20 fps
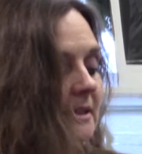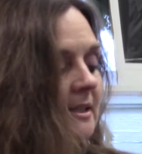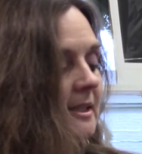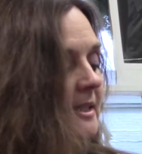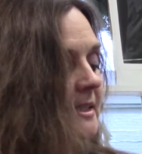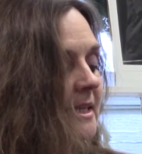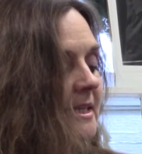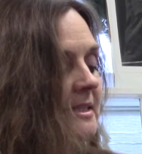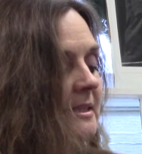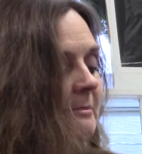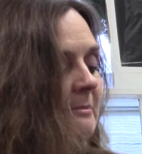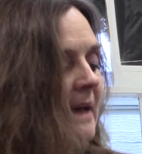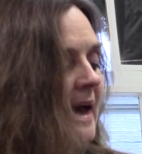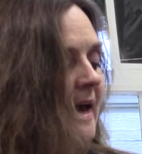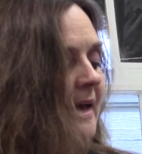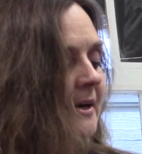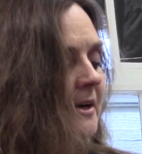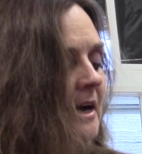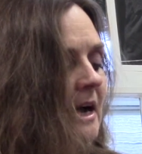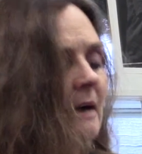It doesn't
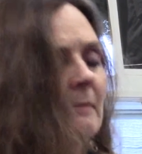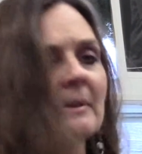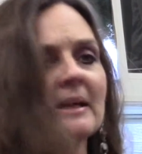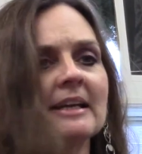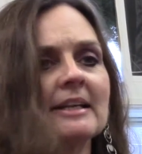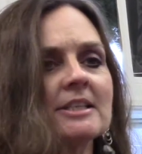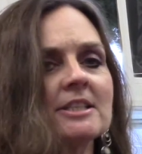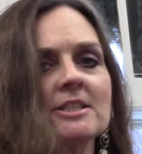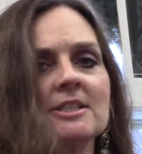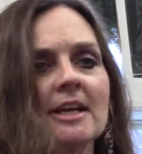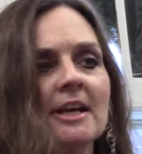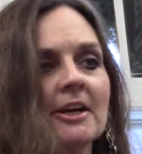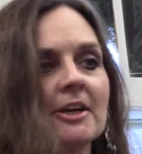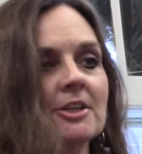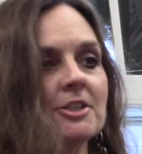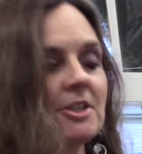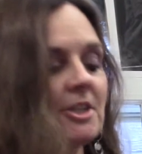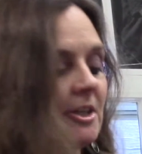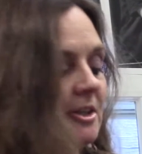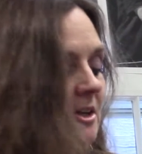matter how many
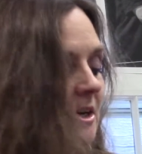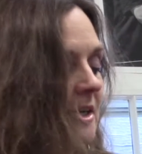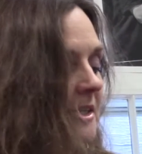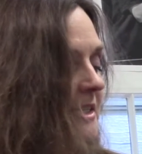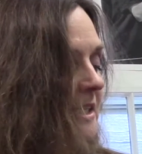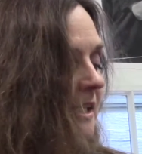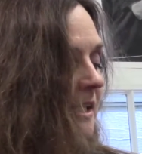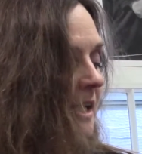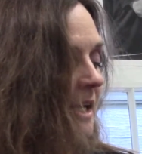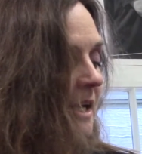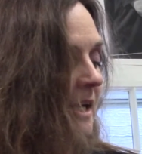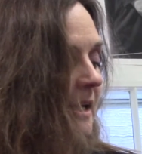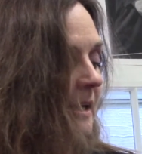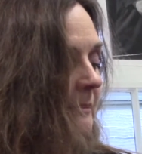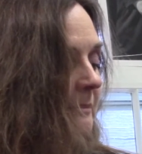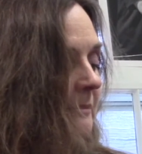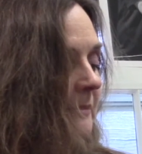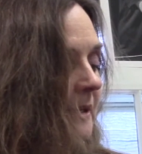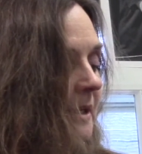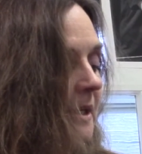stairs there are to
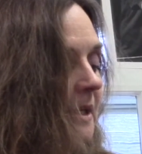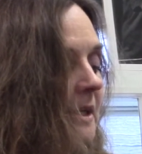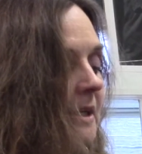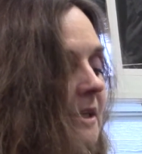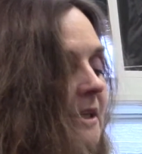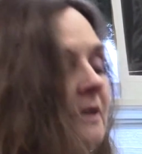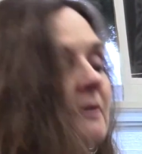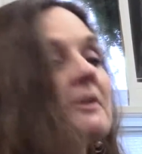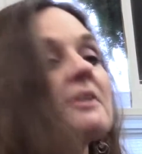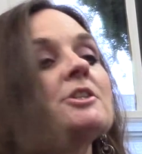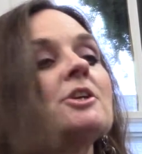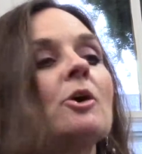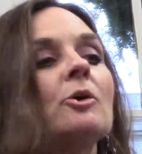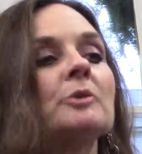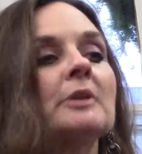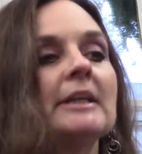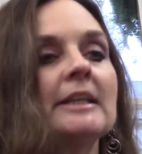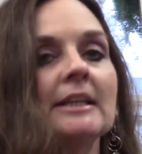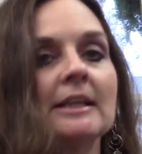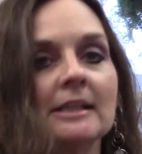climb. There is
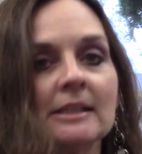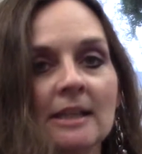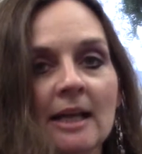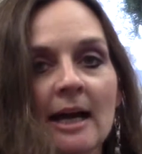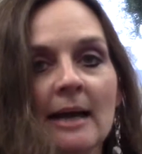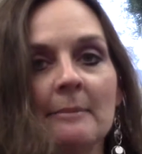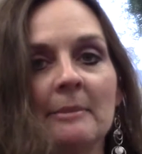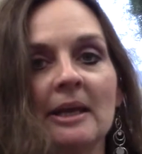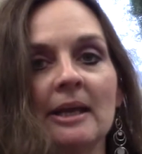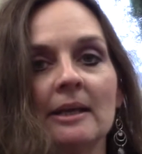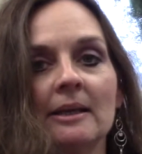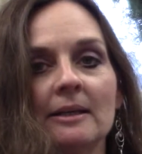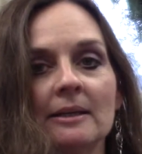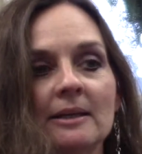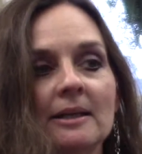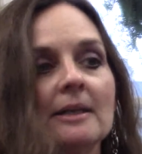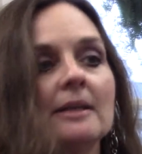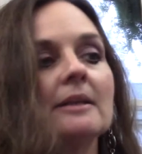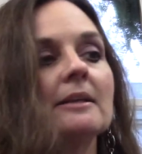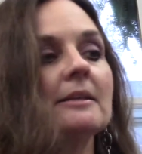only the climbing,
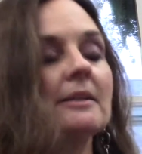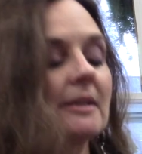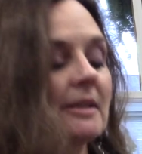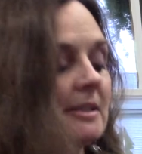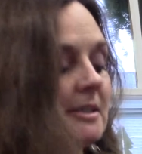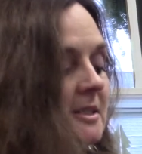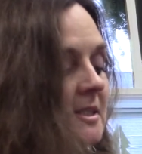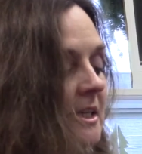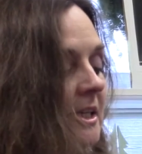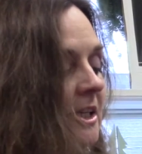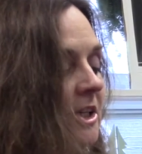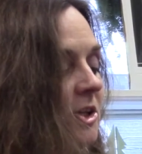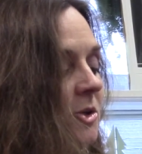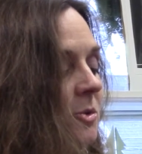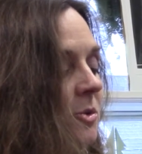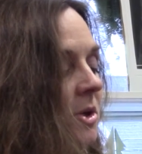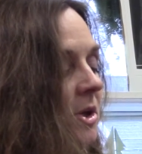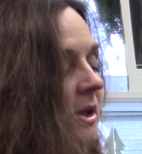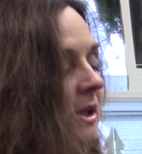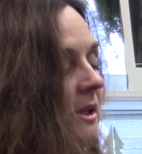the
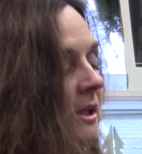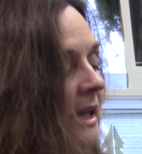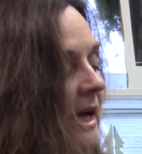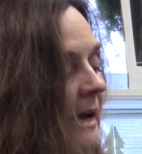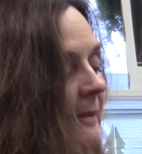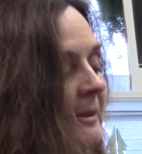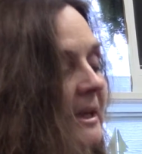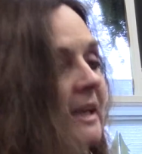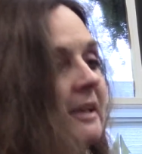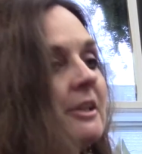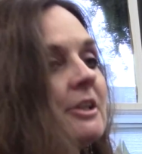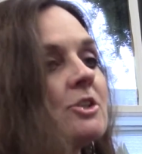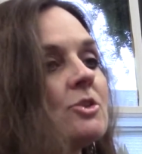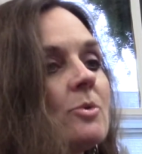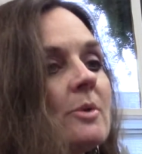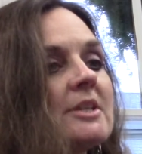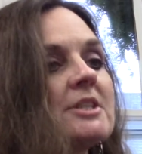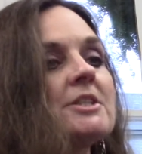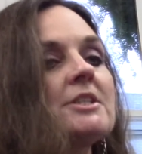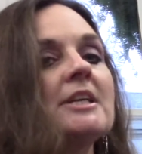continual climbing, the
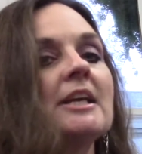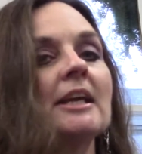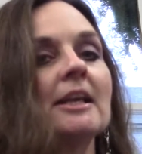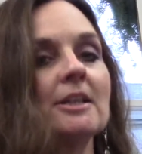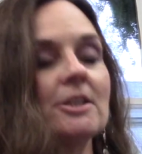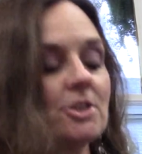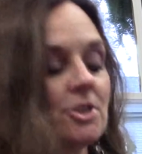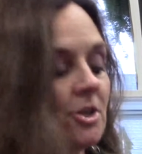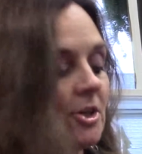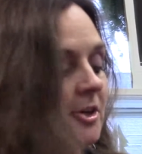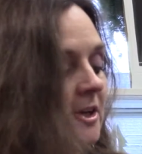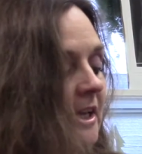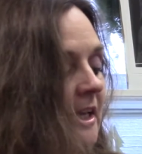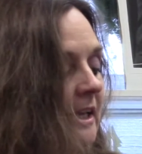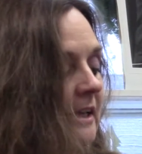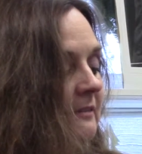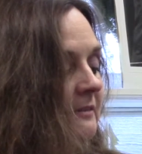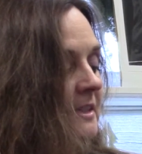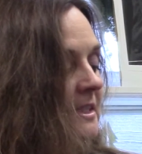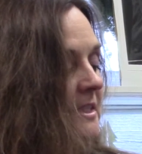twisting and
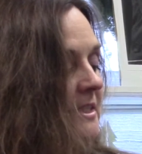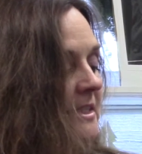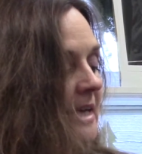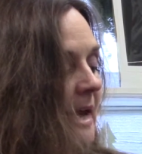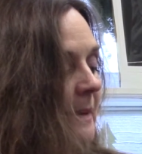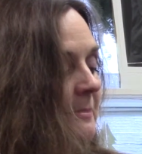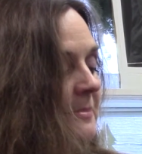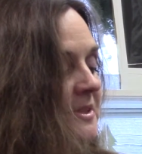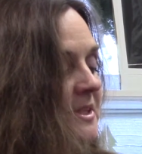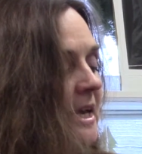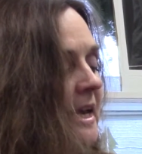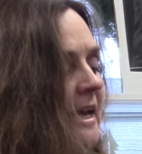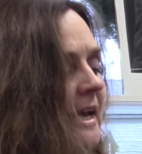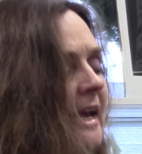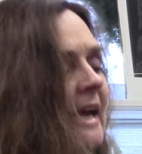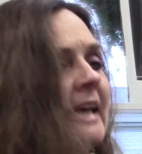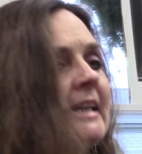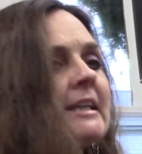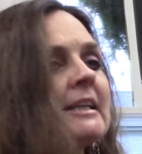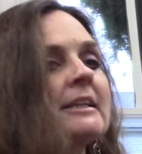turning of the steps,
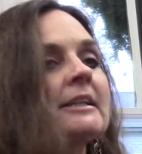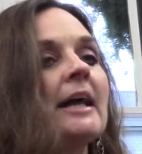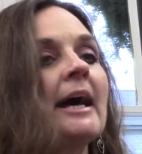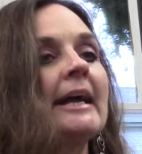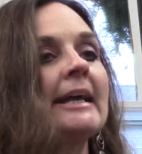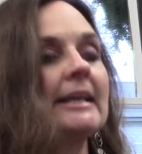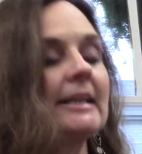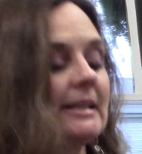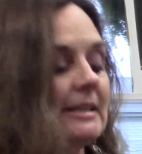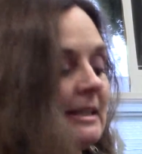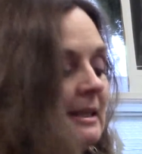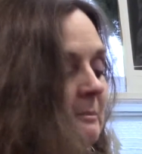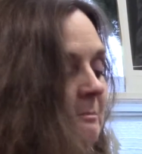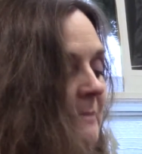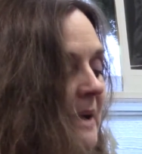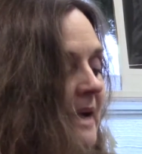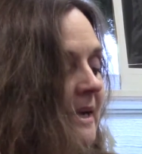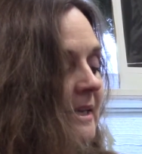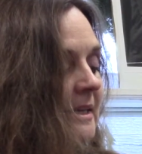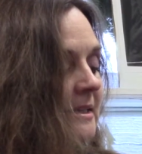and a light
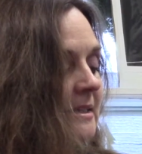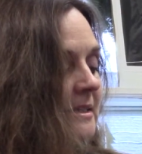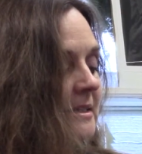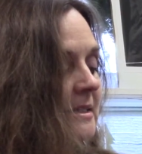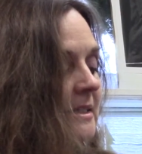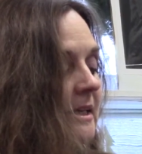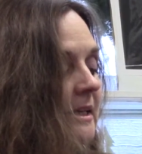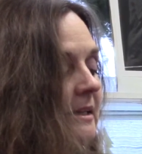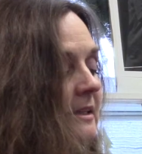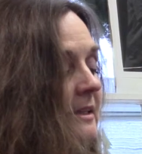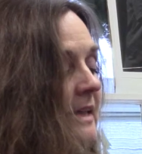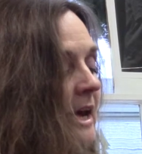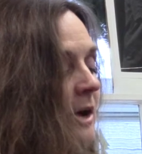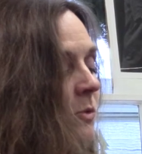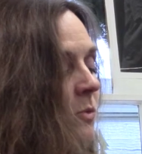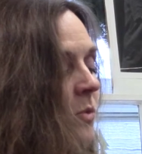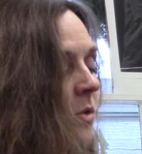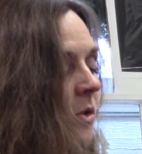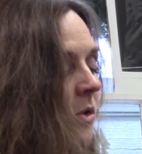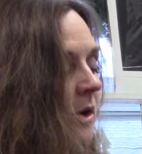that beckons,
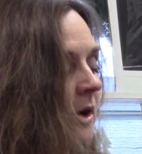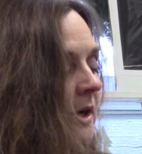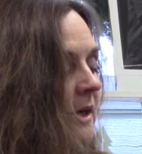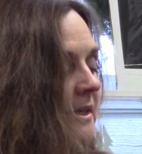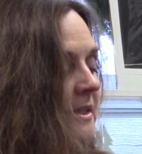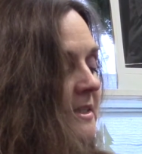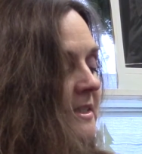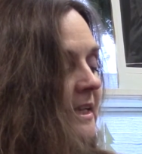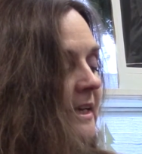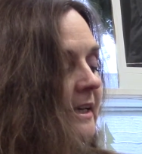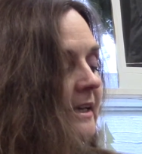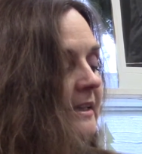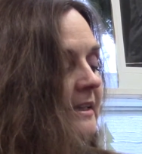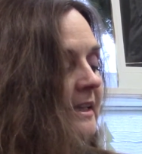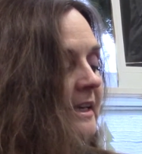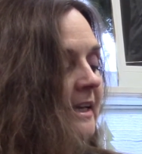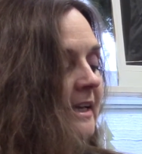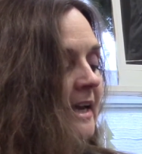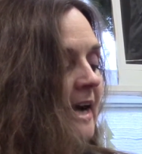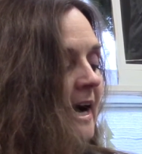that warns,
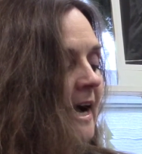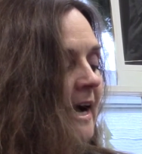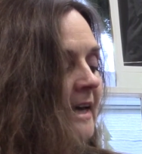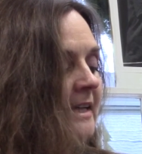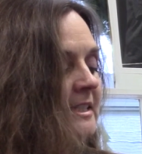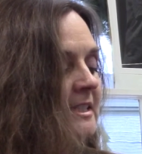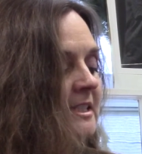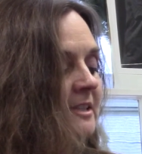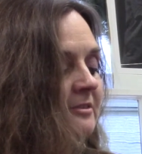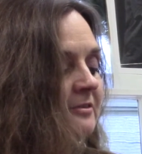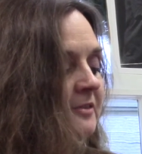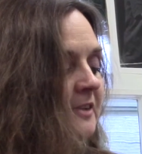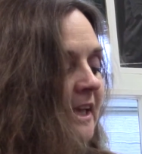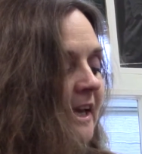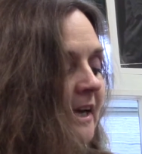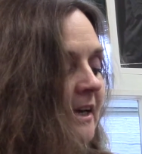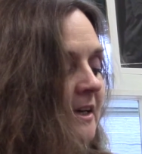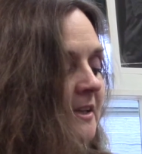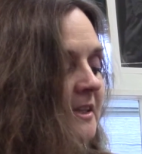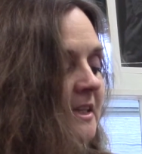that guides the
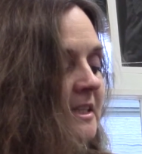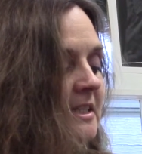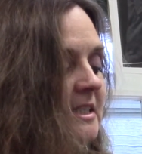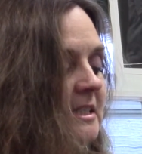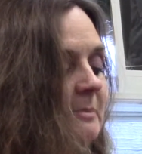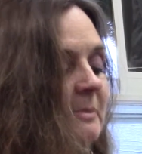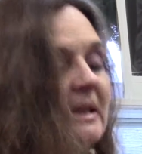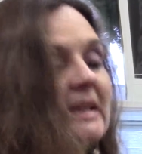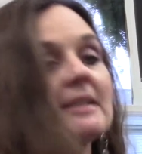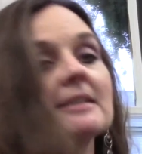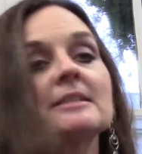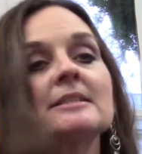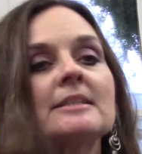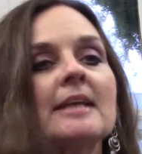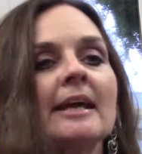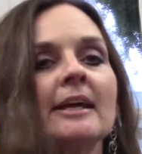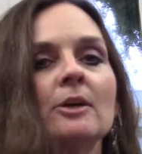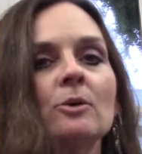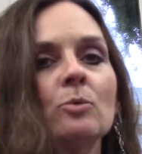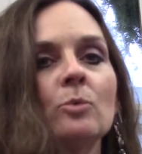flare that spins
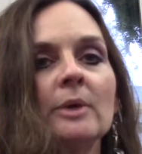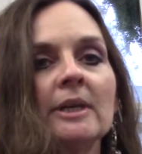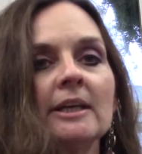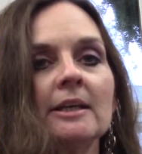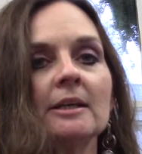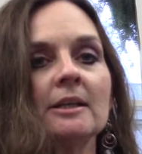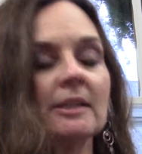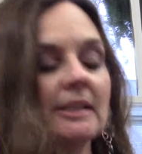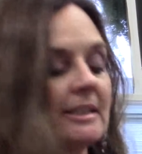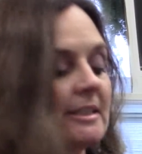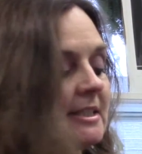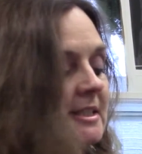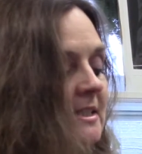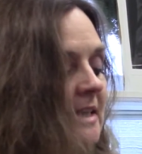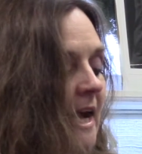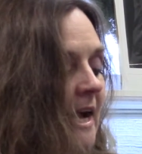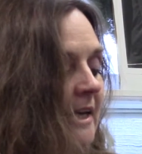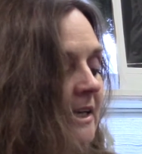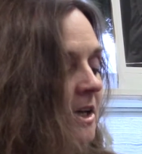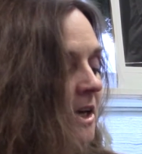like a wheel
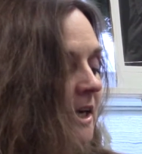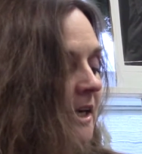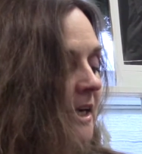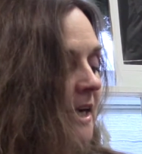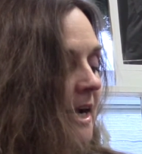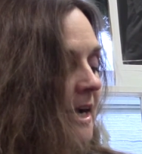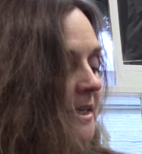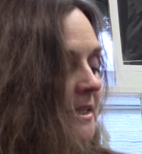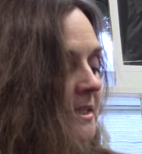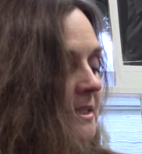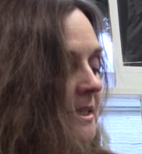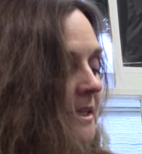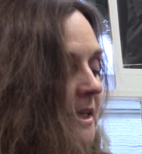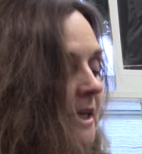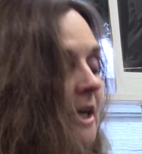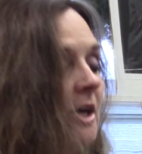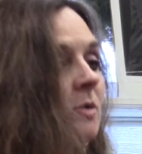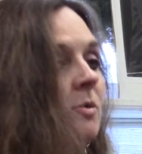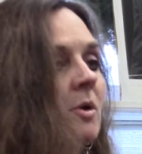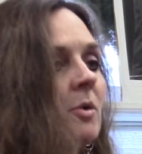inside our gut,
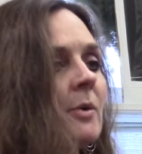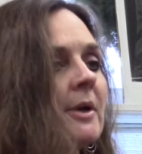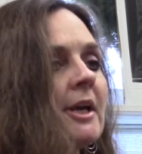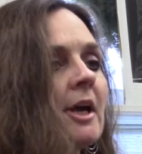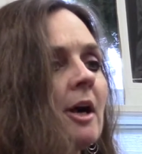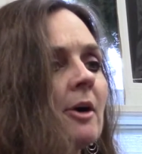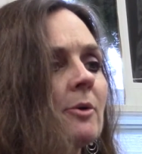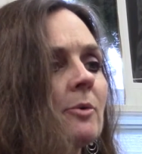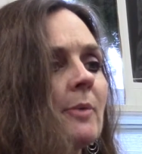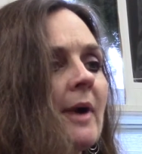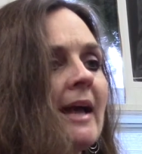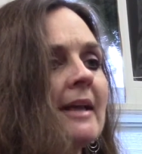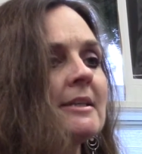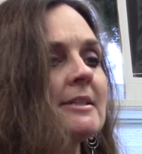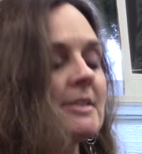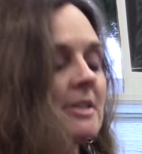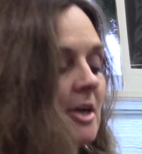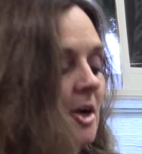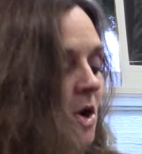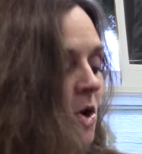where we are
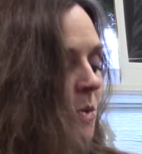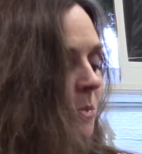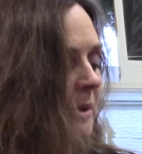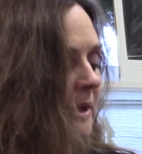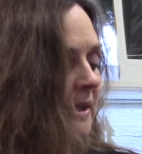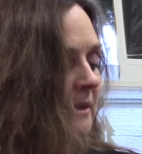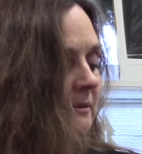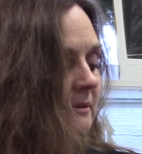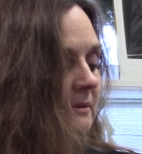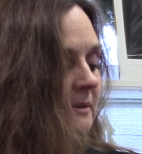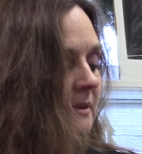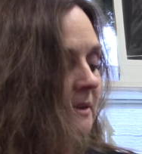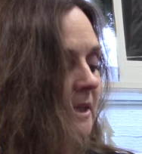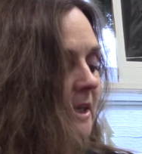rent open.